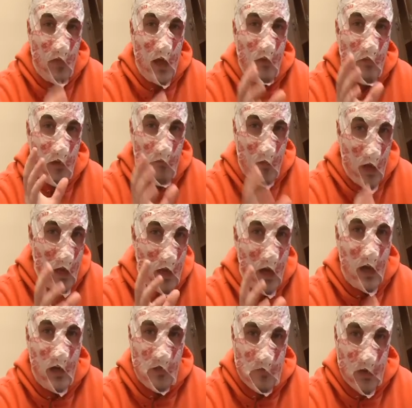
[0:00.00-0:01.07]
the baby Bill
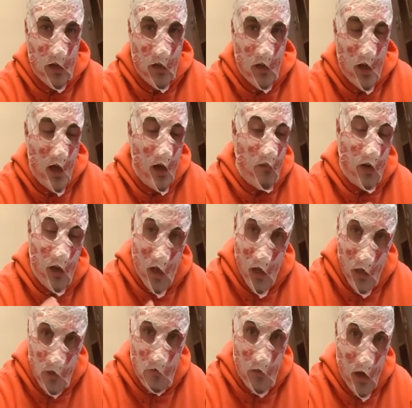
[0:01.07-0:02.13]
Cosby. But
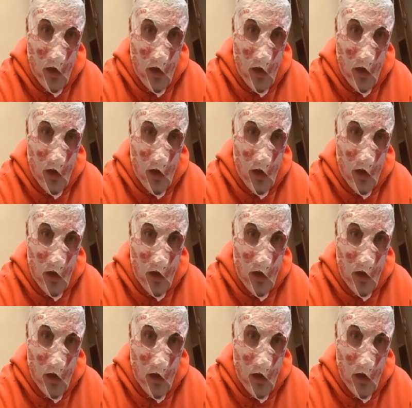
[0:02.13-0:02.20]
his